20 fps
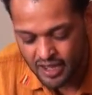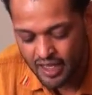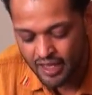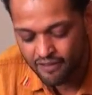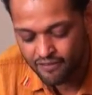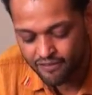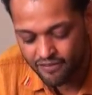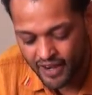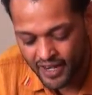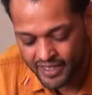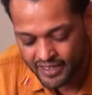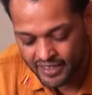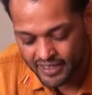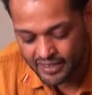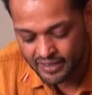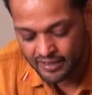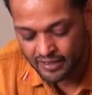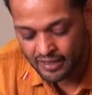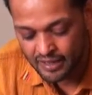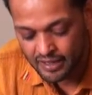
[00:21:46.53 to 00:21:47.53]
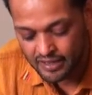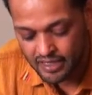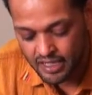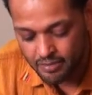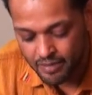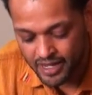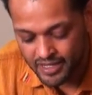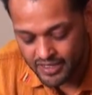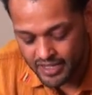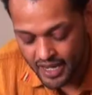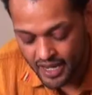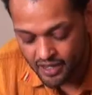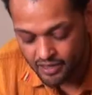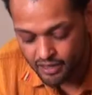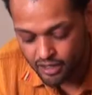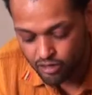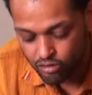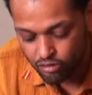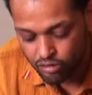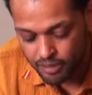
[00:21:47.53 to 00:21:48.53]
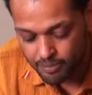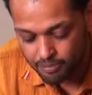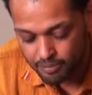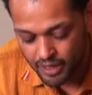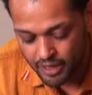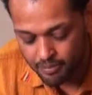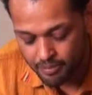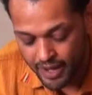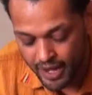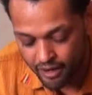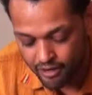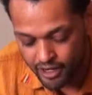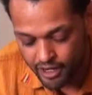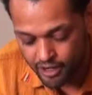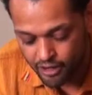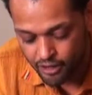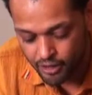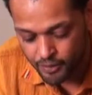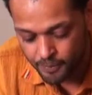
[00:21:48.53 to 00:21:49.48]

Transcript: fighting to maintain their grip and barrier.